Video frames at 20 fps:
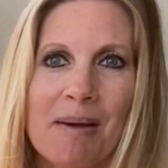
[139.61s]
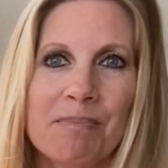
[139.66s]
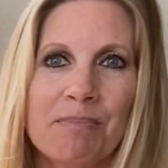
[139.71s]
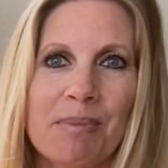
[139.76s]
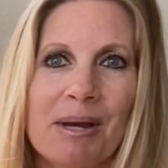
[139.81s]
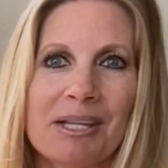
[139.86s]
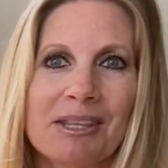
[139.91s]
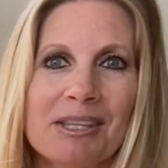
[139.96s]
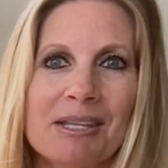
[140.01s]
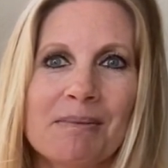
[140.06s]

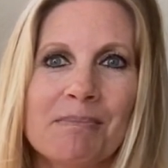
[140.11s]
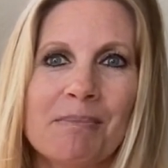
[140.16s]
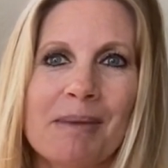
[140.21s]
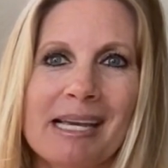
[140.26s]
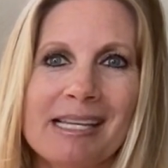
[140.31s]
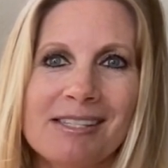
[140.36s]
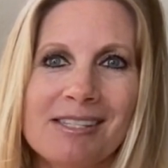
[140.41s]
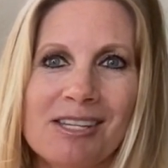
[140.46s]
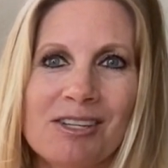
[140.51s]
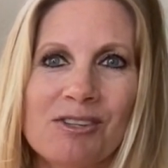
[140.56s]
But the
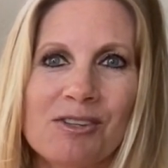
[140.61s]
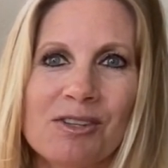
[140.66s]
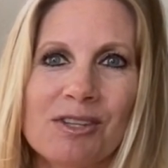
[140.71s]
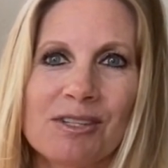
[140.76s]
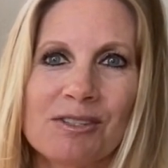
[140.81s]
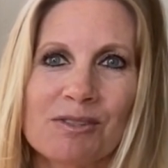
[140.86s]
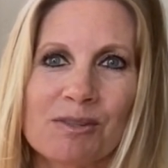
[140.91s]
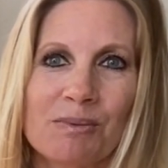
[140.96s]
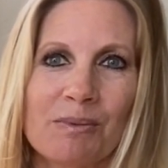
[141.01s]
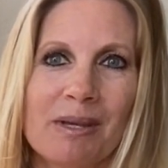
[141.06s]
message
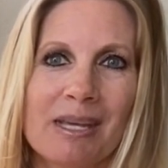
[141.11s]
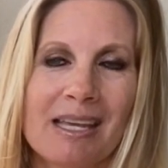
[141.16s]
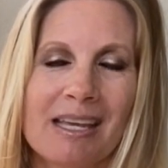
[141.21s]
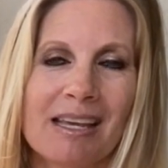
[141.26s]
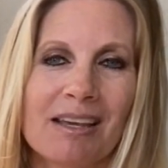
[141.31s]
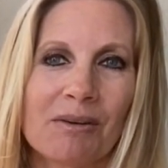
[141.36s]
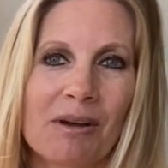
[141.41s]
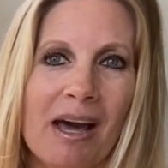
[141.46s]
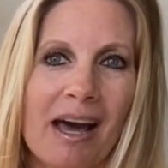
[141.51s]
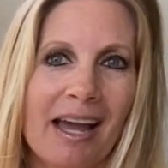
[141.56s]
this week,
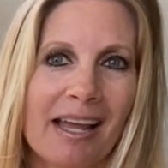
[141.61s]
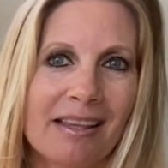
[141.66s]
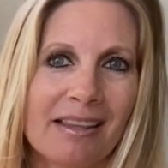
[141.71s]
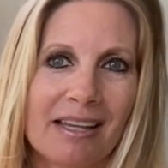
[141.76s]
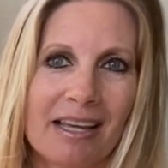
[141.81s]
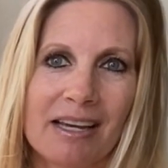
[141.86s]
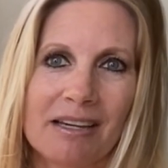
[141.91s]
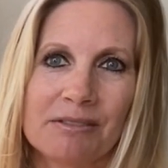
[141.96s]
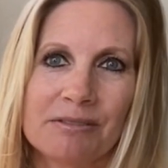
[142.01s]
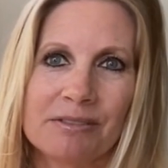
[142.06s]
I
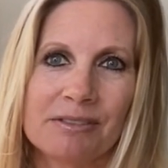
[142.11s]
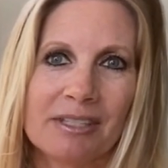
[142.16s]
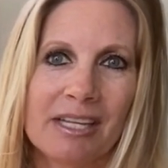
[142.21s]
love.